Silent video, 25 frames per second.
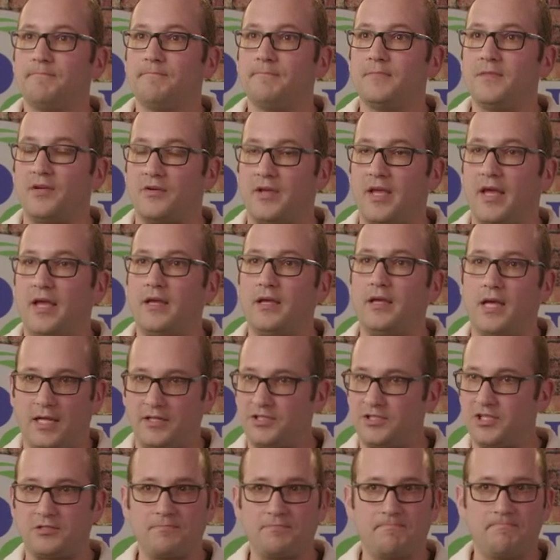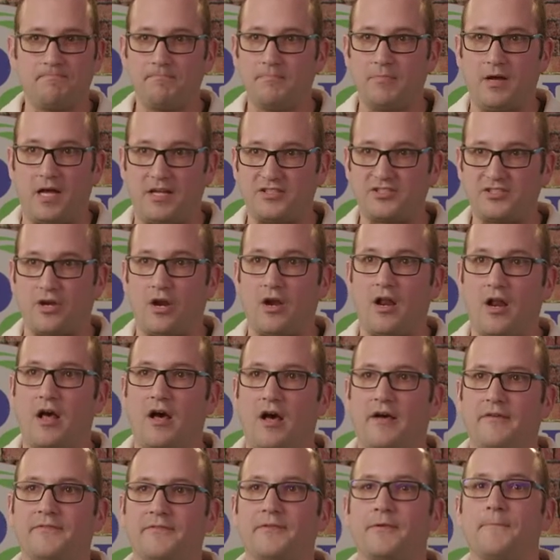Okay, I'll just, I'll start it
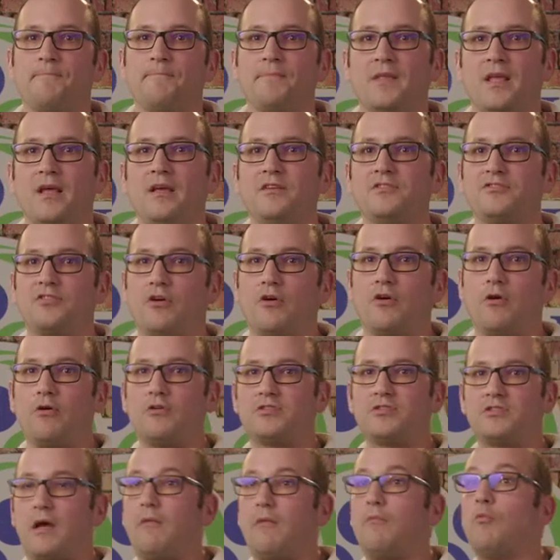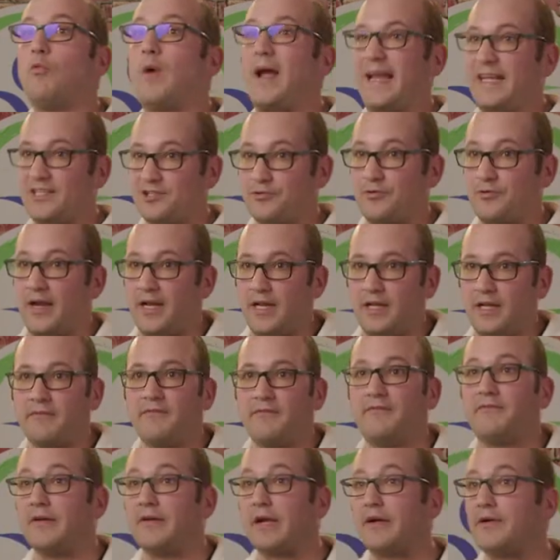off. So some weight training,
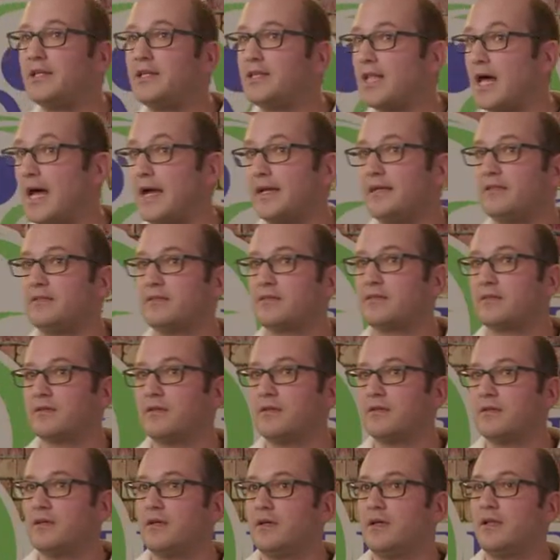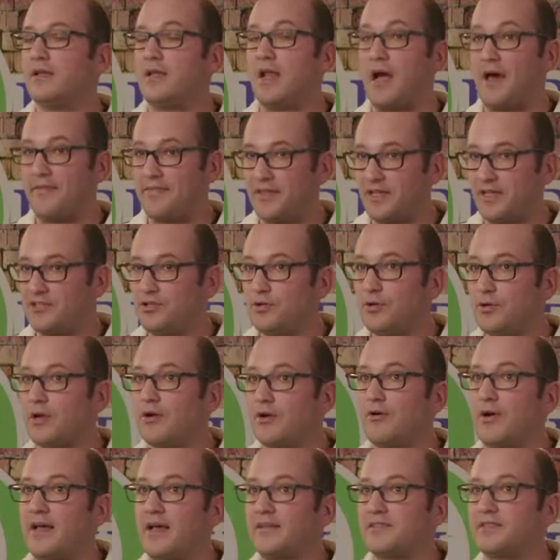very light, Nothing too
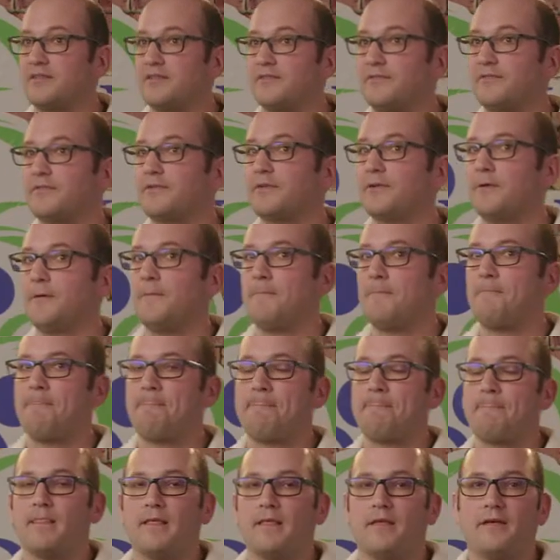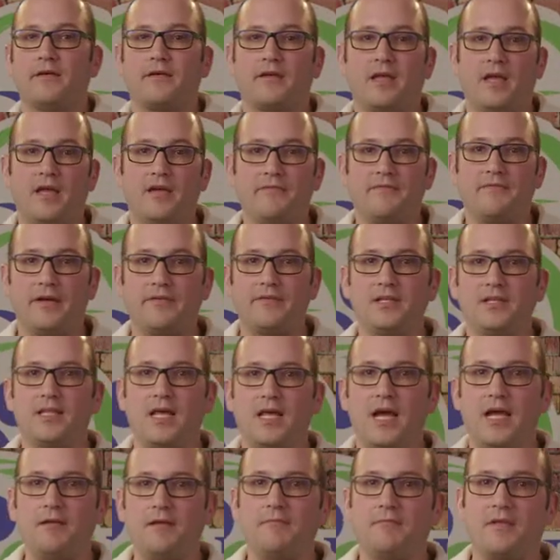aggressive. Okay, very
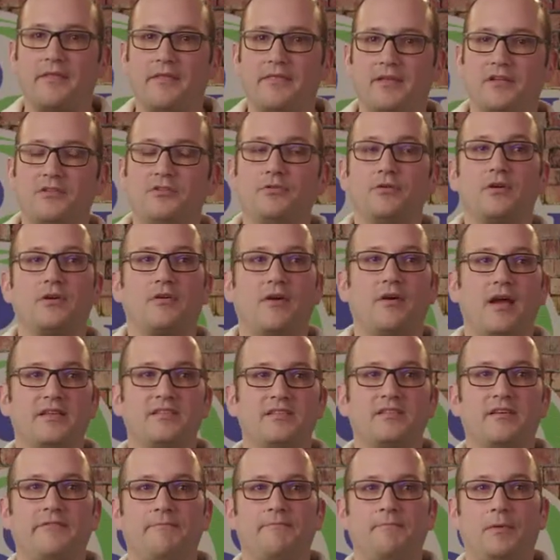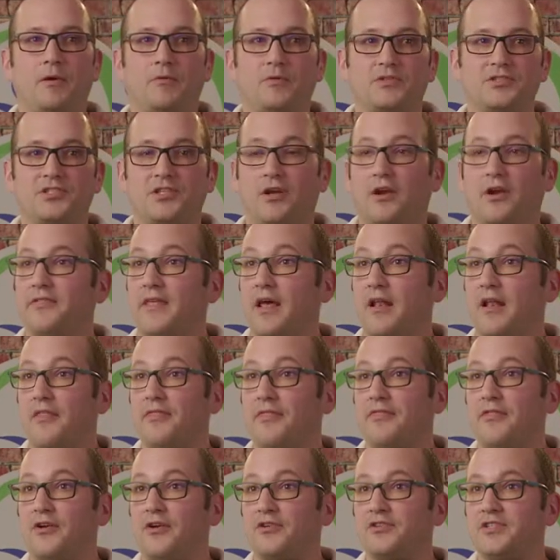light, nothing too aggressive, but we'll start that on
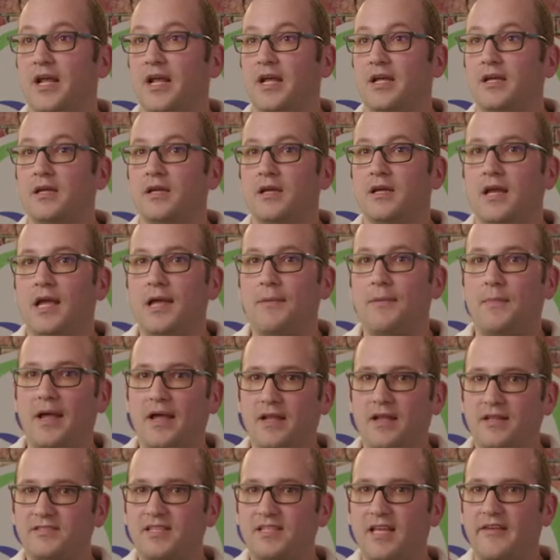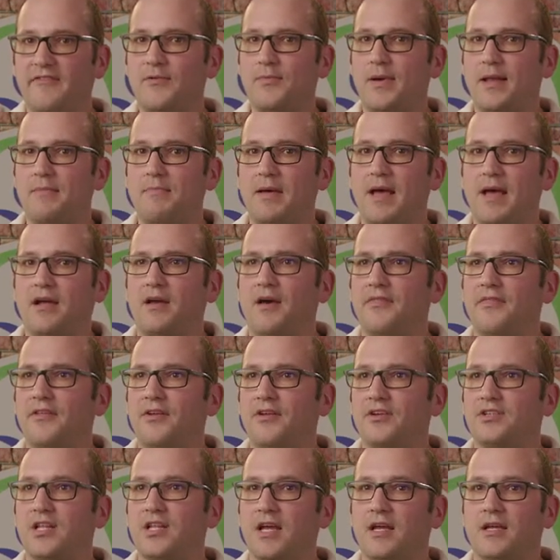Thursday. Am I going to see everybody back on
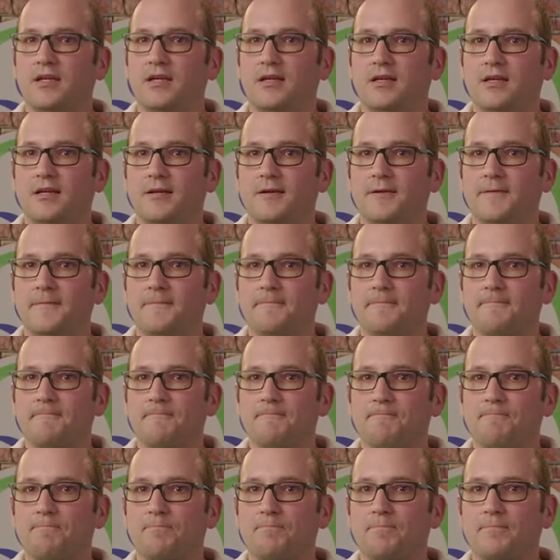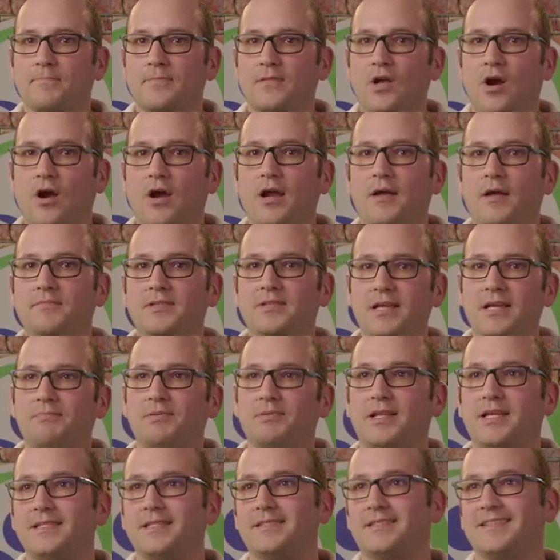Thursday? RMT,
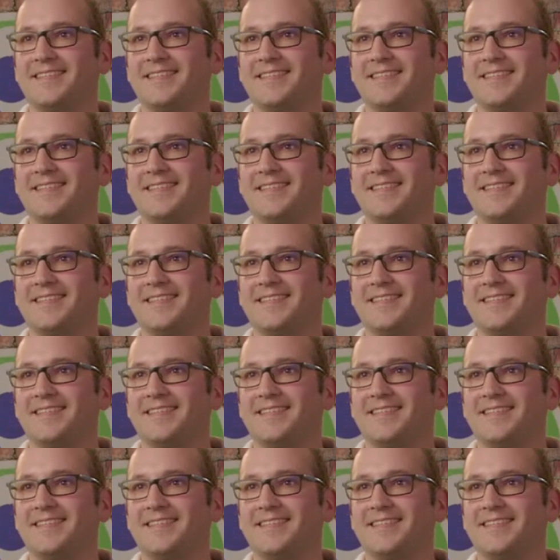please.